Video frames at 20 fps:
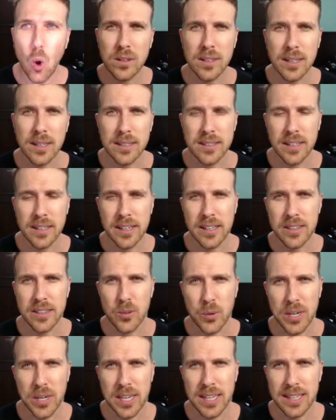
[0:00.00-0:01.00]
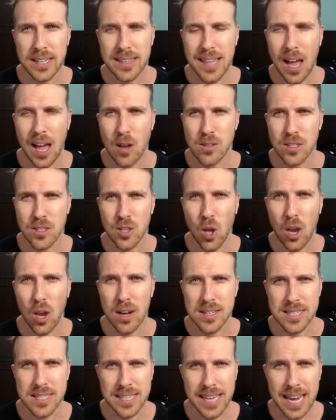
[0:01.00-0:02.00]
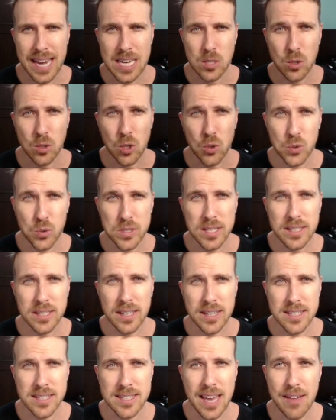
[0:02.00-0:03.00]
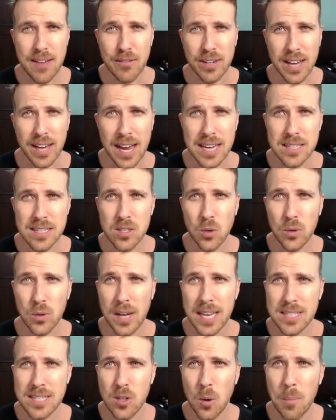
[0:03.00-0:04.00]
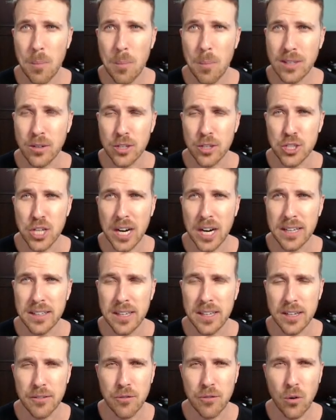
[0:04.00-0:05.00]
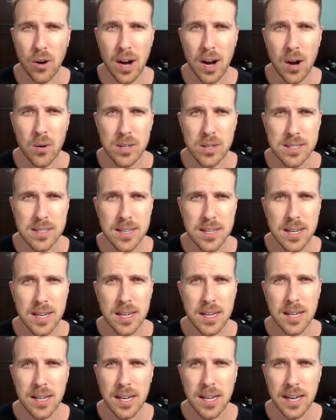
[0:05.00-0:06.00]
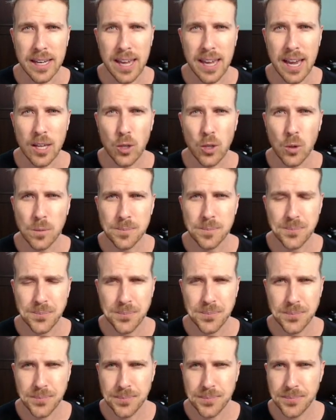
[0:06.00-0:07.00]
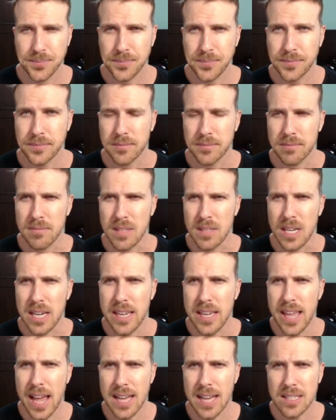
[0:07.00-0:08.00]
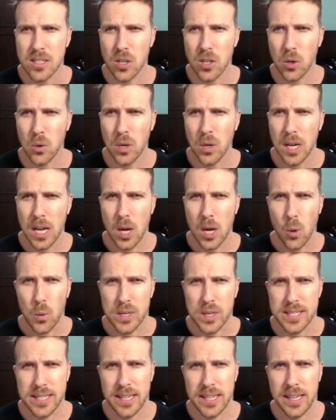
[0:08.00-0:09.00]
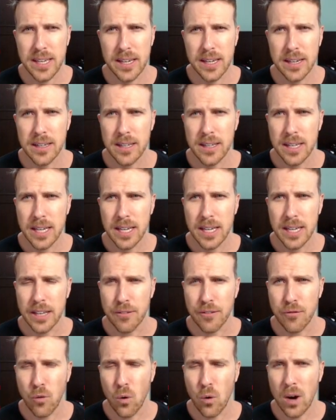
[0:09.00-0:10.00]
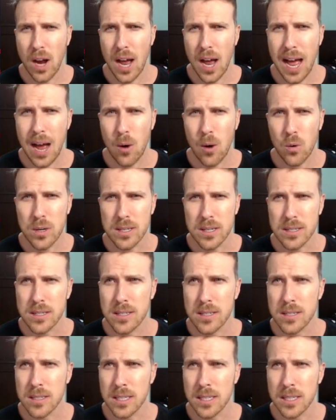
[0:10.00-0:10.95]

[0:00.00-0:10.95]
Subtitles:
the $33,000 in case we lose the 37, guys. So let's go back to the chart here, the 4 hours candle. Yeah, so we see here the 4 hours